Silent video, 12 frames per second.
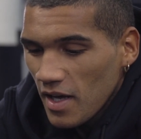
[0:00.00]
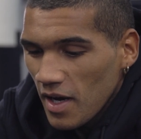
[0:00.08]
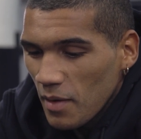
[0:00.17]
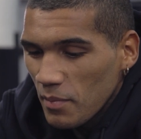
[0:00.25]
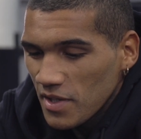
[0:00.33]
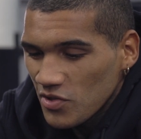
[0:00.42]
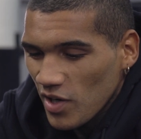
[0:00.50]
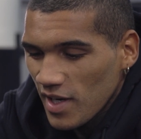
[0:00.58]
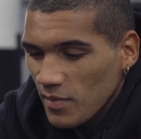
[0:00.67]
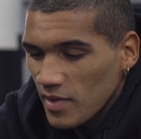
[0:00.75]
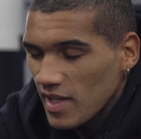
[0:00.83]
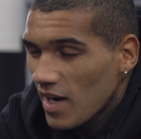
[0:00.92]
um, me
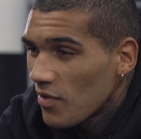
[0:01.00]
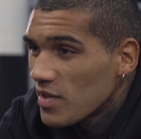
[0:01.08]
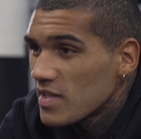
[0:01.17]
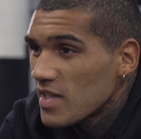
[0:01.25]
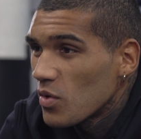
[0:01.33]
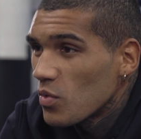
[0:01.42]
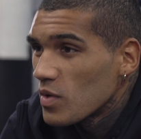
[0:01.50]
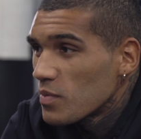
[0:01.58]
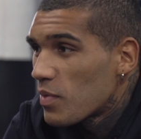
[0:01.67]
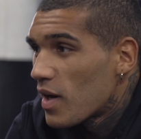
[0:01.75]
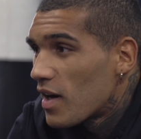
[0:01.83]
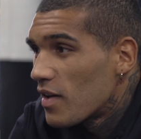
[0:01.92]
training with Darren Till was
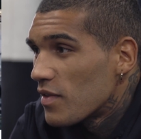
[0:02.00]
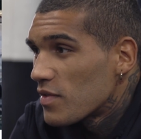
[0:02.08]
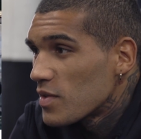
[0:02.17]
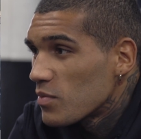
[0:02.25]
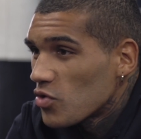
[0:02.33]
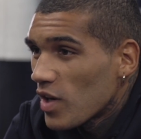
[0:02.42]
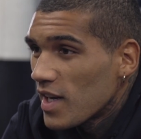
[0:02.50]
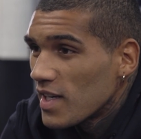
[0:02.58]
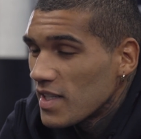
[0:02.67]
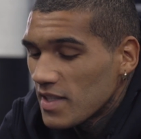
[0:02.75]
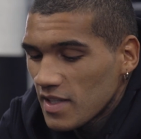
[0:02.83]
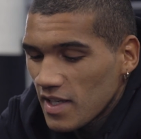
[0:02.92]
part of some
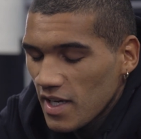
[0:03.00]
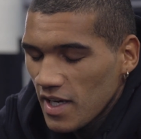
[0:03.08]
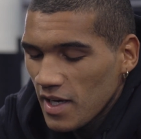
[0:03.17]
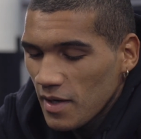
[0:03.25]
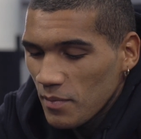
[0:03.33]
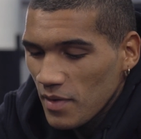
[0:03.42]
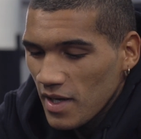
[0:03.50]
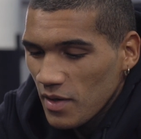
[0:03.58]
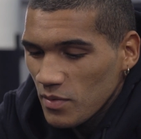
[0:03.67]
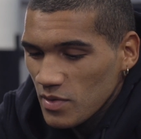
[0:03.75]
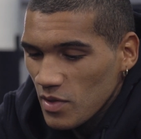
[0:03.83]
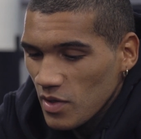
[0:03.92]
training um, that I
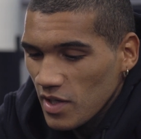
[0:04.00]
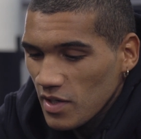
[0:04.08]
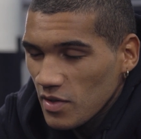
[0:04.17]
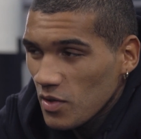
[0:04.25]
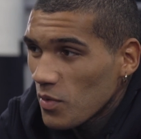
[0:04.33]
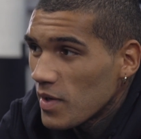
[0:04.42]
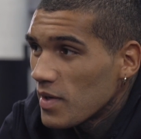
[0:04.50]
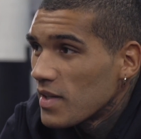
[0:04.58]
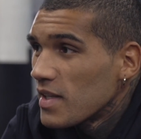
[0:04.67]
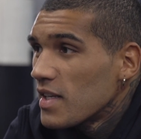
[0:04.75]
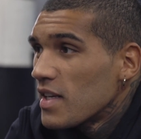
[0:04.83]
was looking at doing